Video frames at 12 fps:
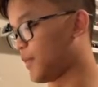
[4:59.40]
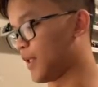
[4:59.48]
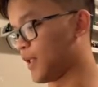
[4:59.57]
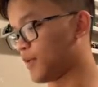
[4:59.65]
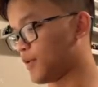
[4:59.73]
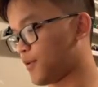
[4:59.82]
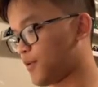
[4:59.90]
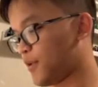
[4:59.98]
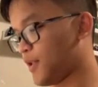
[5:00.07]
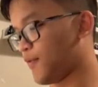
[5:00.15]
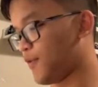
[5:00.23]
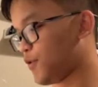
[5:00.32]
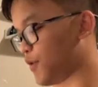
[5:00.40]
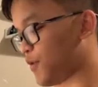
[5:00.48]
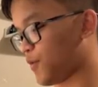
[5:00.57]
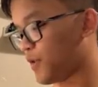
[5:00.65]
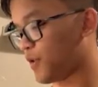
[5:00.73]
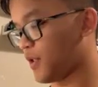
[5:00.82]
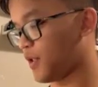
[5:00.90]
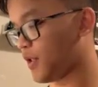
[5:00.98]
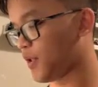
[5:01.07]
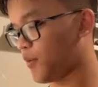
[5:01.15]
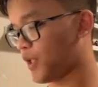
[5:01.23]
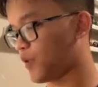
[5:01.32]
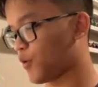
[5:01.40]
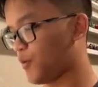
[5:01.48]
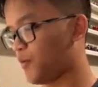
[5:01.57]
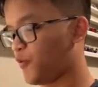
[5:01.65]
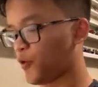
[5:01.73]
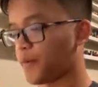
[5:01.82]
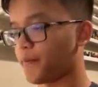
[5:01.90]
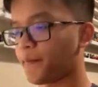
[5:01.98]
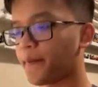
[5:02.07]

I was confusing it with the pack rep before it.